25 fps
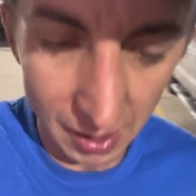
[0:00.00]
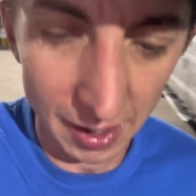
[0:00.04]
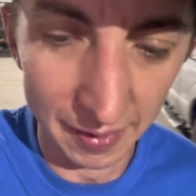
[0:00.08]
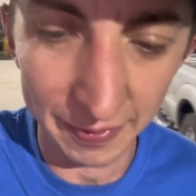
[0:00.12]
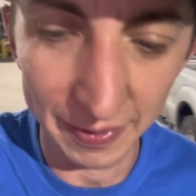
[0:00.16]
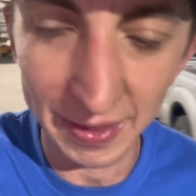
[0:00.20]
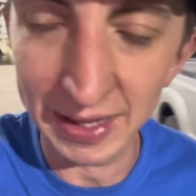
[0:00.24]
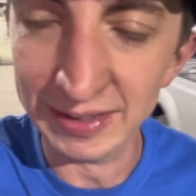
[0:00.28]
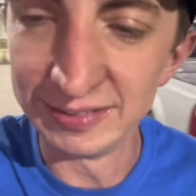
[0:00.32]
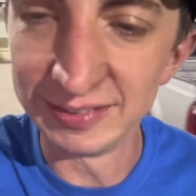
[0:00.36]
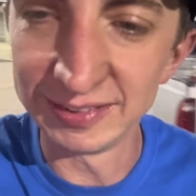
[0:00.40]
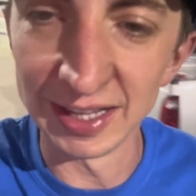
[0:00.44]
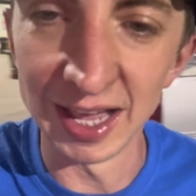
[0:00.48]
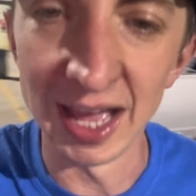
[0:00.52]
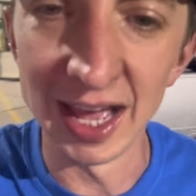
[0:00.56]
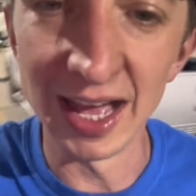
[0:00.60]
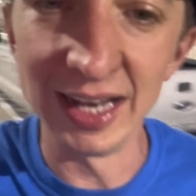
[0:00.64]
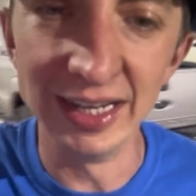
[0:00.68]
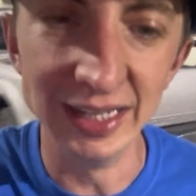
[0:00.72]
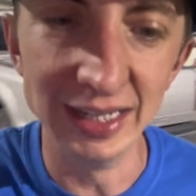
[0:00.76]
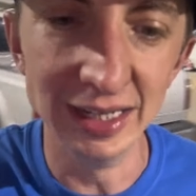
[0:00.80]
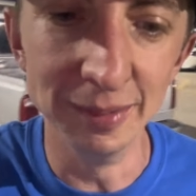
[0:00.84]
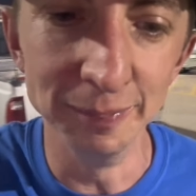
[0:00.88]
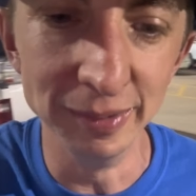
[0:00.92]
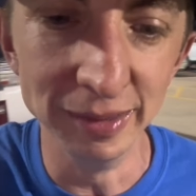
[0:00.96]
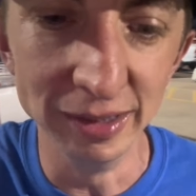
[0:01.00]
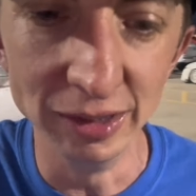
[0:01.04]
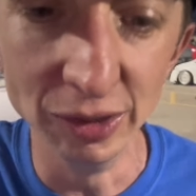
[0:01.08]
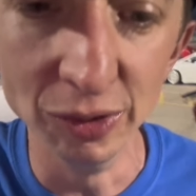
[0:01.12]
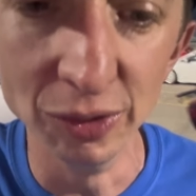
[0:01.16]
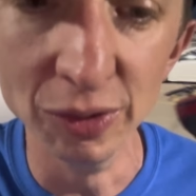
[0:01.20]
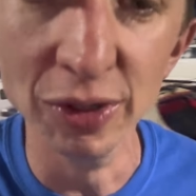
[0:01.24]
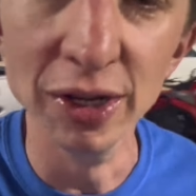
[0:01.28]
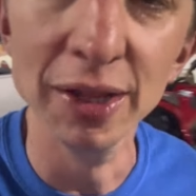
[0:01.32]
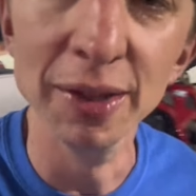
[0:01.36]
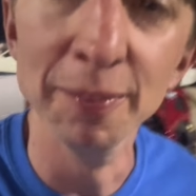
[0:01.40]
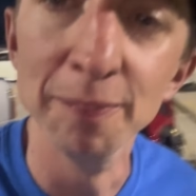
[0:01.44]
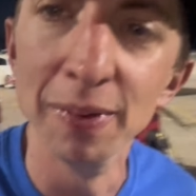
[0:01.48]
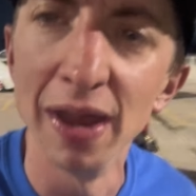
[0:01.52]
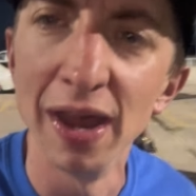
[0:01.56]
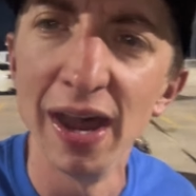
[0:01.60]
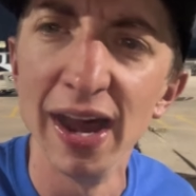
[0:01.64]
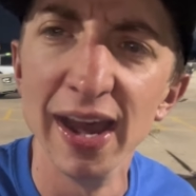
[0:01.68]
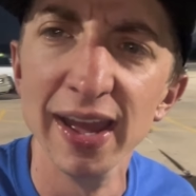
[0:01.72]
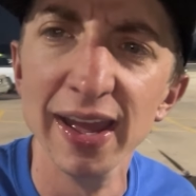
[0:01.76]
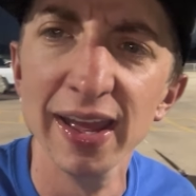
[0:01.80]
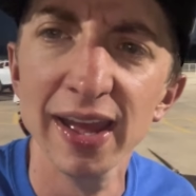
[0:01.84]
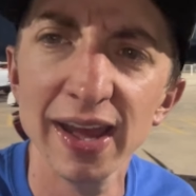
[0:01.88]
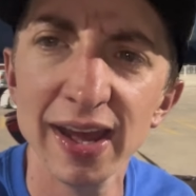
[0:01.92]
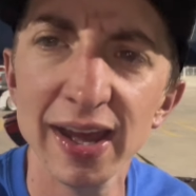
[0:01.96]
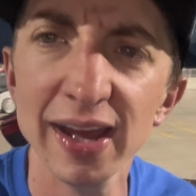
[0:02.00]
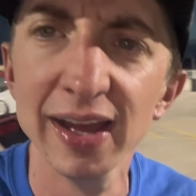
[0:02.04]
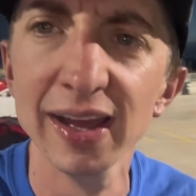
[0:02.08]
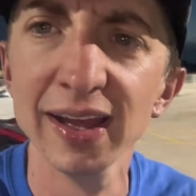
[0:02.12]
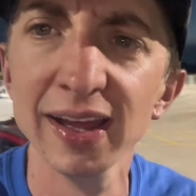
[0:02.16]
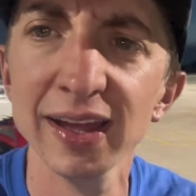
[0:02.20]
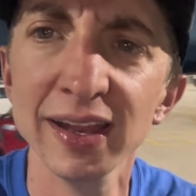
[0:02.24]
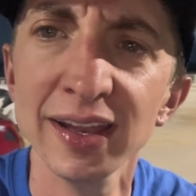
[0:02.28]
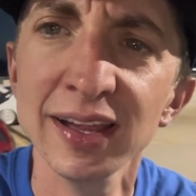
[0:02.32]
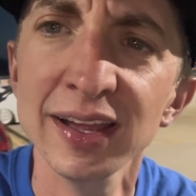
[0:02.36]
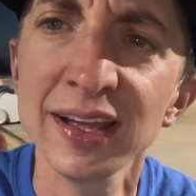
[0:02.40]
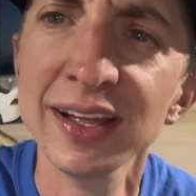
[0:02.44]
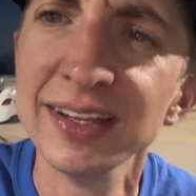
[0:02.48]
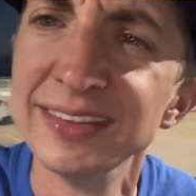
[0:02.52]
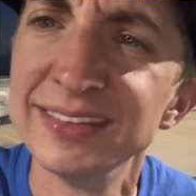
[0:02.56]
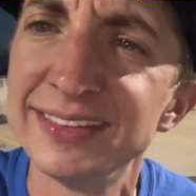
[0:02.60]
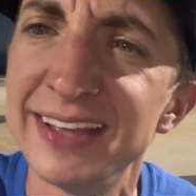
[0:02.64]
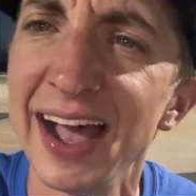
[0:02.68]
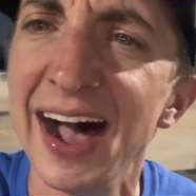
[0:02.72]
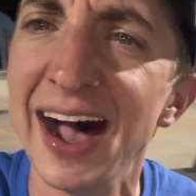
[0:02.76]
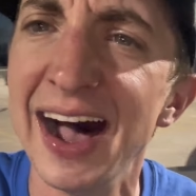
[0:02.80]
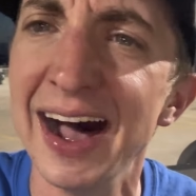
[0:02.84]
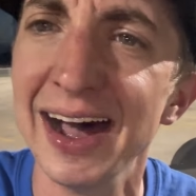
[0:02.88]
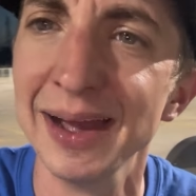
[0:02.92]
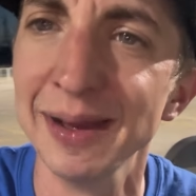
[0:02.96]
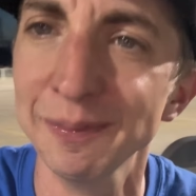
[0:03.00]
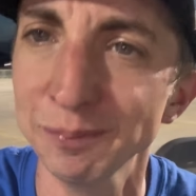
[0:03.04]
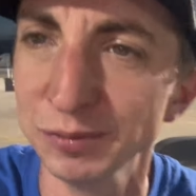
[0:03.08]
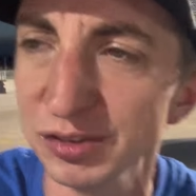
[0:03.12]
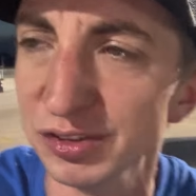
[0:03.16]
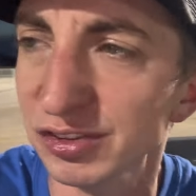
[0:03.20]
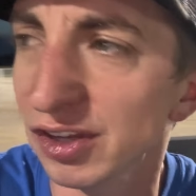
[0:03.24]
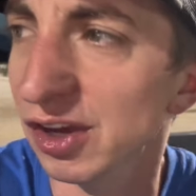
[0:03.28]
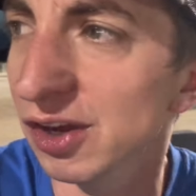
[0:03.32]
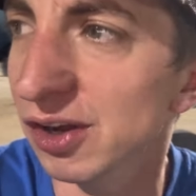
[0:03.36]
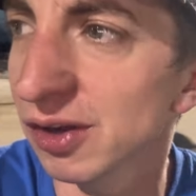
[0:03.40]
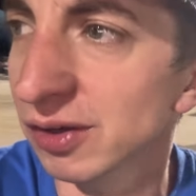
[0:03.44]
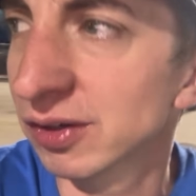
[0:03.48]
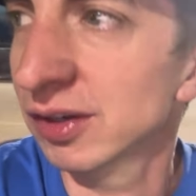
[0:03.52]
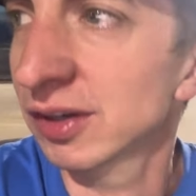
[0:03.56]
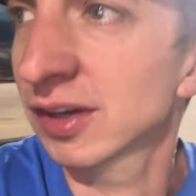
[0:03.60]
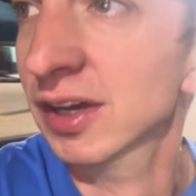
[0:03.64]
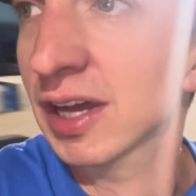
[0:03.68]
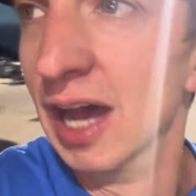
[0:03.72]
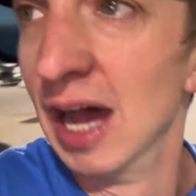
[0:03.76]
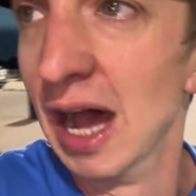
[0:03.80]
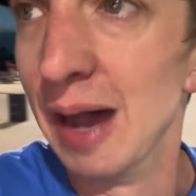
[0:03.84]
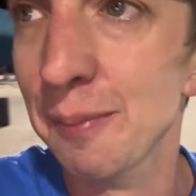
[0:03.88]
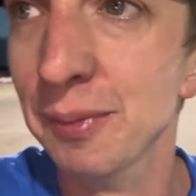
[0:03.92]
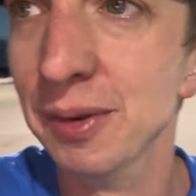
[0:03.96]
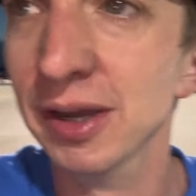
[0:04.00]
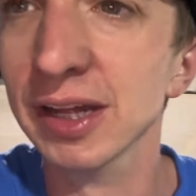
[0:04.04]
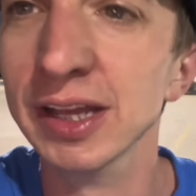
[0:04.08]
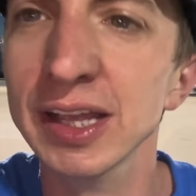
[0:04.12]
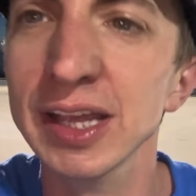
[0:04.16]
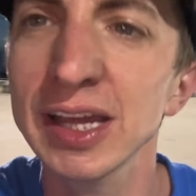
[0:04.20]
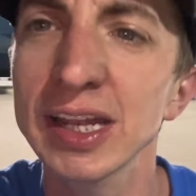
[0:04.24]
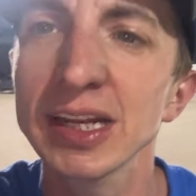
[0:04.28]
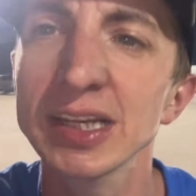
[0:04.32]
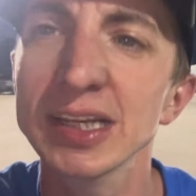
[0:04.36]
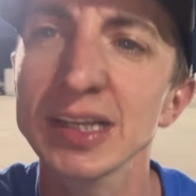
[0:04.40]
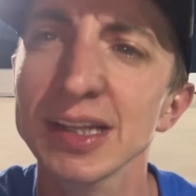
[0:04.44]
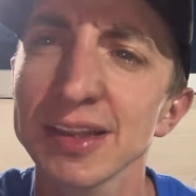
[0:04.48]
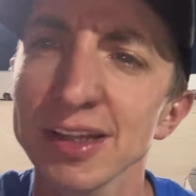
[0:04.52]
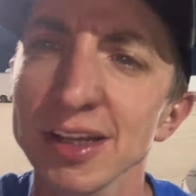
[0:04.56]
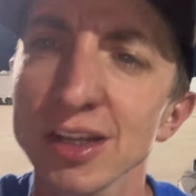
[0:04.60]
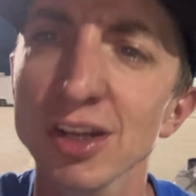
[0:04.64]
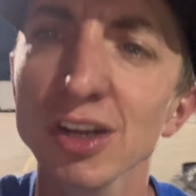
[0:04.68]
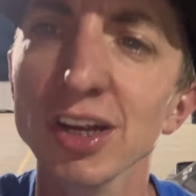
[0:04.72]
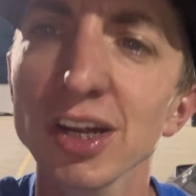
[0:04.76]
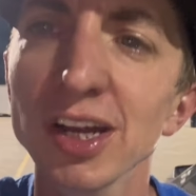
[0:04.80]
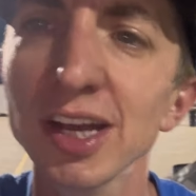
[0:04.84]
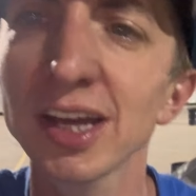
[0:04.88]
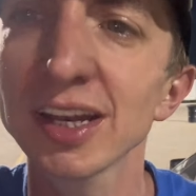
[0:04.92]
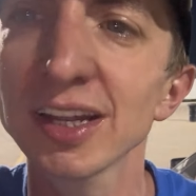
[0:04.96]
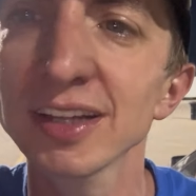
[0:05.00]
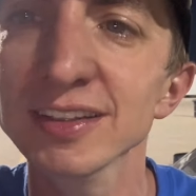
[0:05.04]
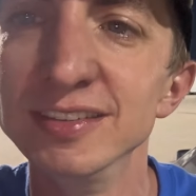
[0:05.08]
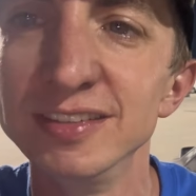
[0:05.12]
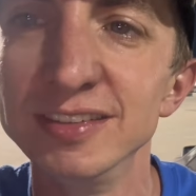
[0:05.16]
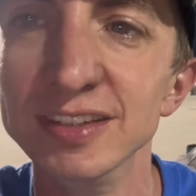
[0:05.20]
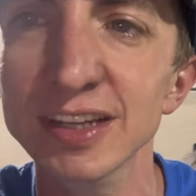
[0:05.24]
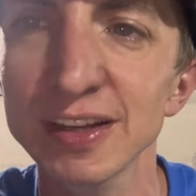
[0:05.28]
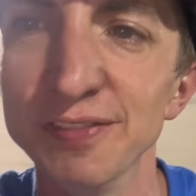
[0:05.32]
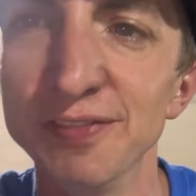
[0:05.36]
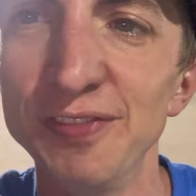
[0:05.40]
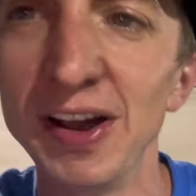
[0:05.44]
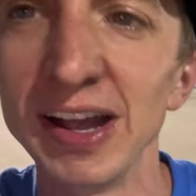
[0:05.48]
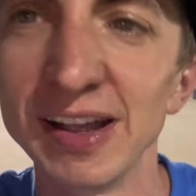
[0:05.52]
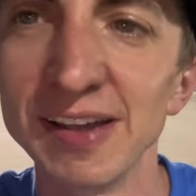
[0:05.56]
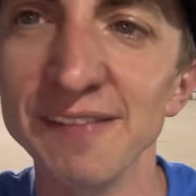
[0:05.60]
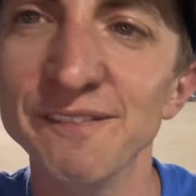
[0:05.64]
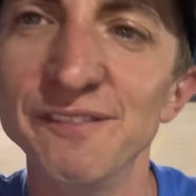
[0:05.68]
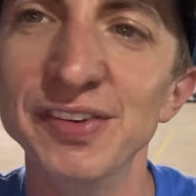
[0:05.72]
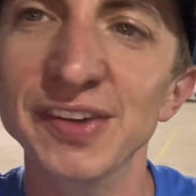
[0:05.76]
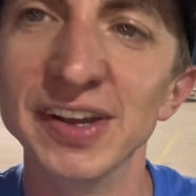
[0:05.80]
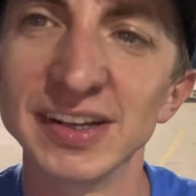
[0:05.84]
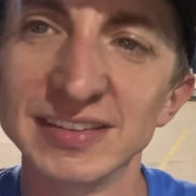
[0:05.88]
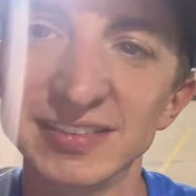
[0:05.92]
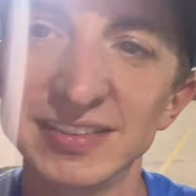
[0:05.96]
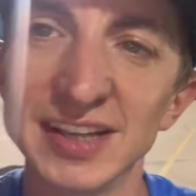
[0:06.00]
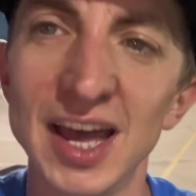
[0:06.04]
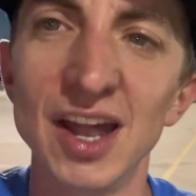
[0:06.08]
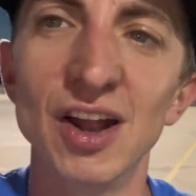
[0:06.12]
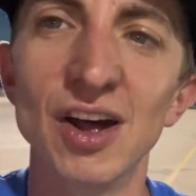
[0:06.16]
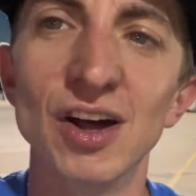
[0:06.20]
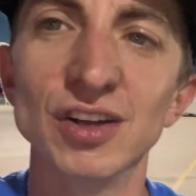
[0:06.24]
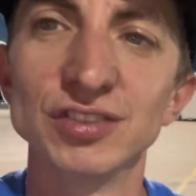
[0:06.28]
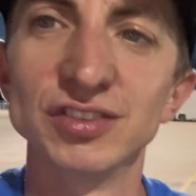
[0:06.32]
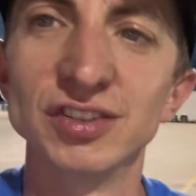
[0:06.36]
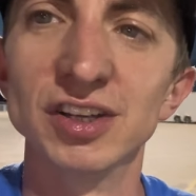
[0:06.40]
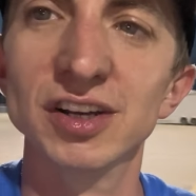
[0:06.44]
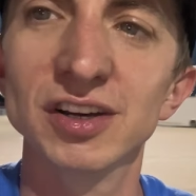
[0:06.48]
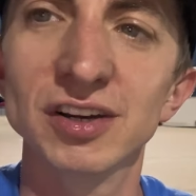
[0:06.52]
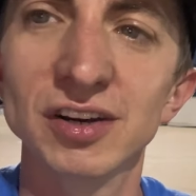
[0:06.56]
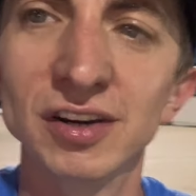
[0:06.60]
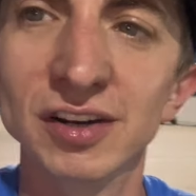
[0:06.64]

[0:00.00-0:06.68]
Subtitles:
They say I need to be doing it by time. So I'm going to get into the grid and see if I can fix that also.